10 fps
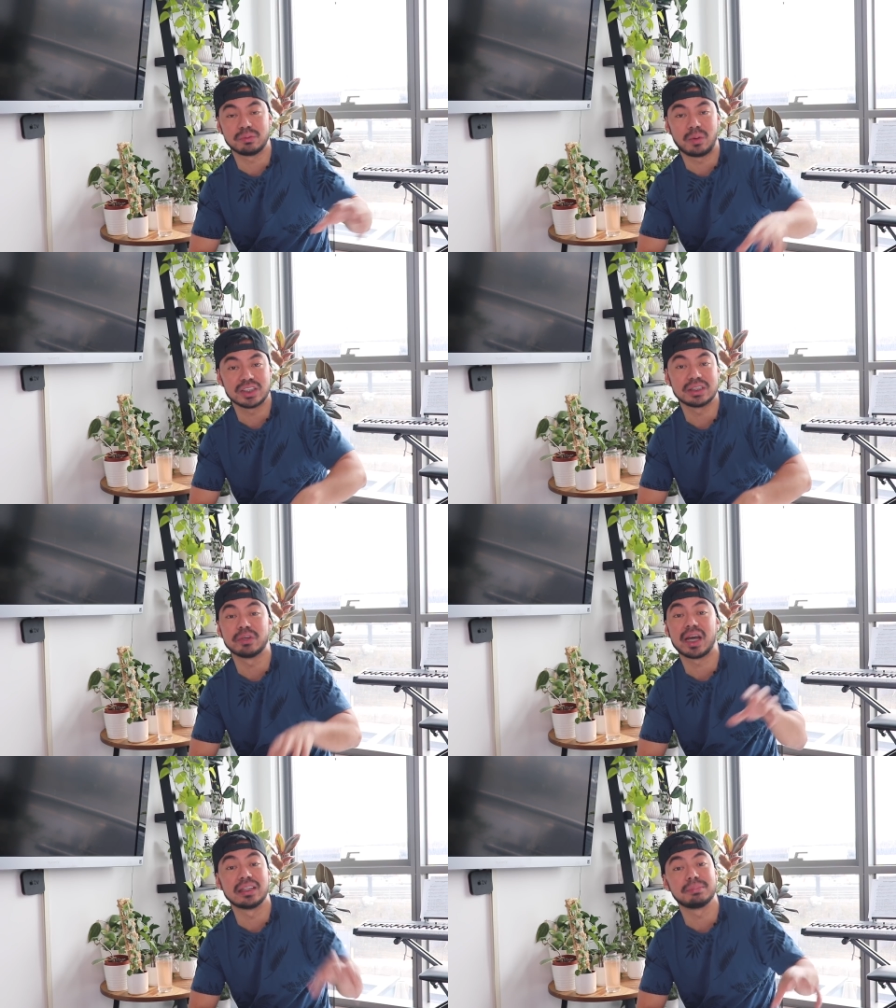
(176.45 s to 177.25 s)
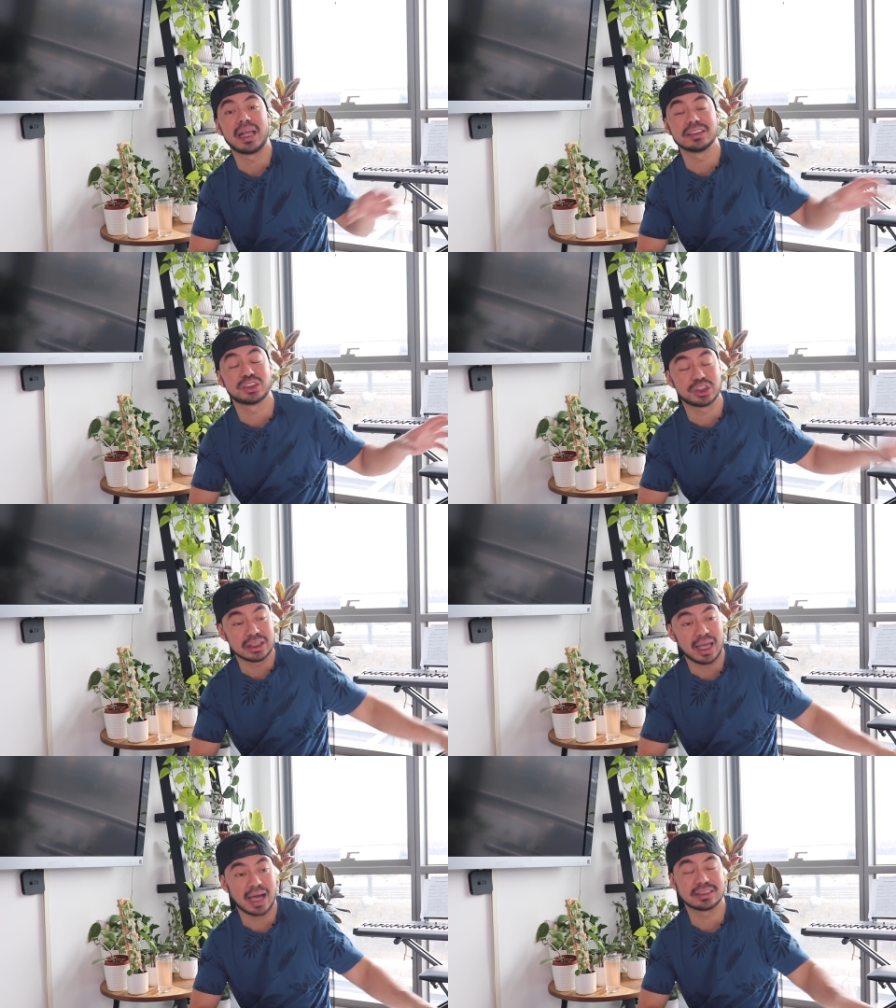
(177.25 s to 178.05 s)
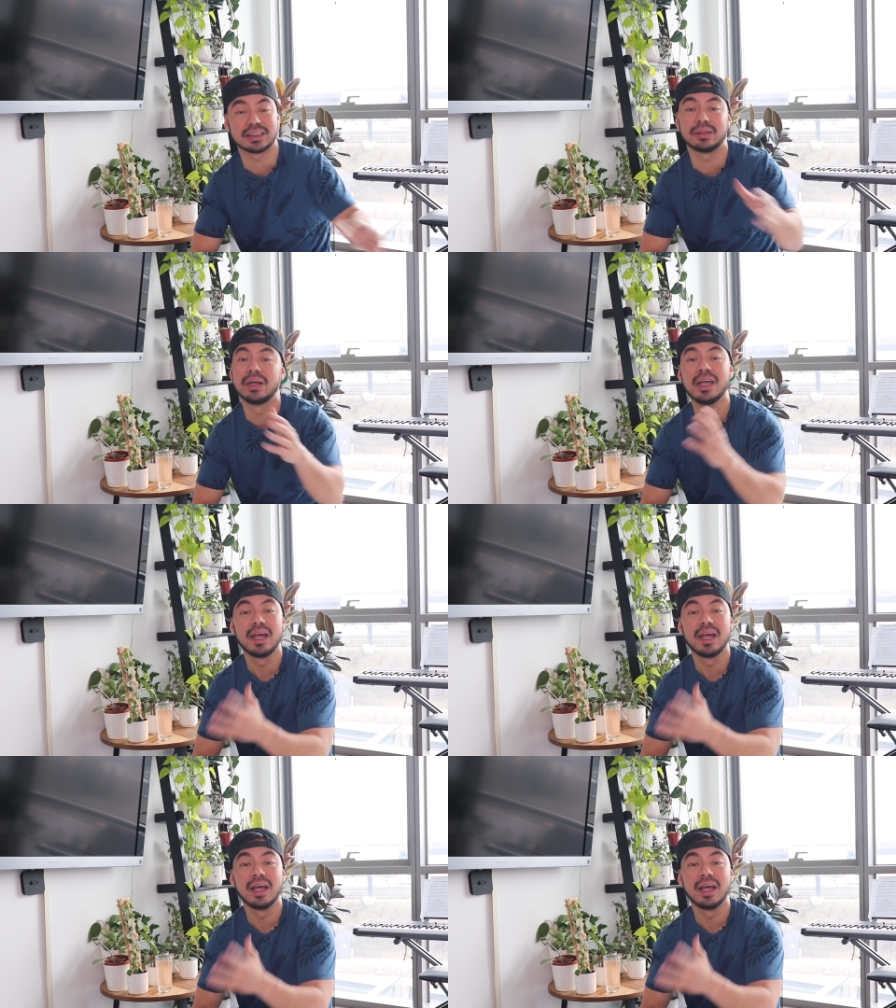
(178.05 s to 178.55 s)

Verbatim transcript: watching what kind of plants she has so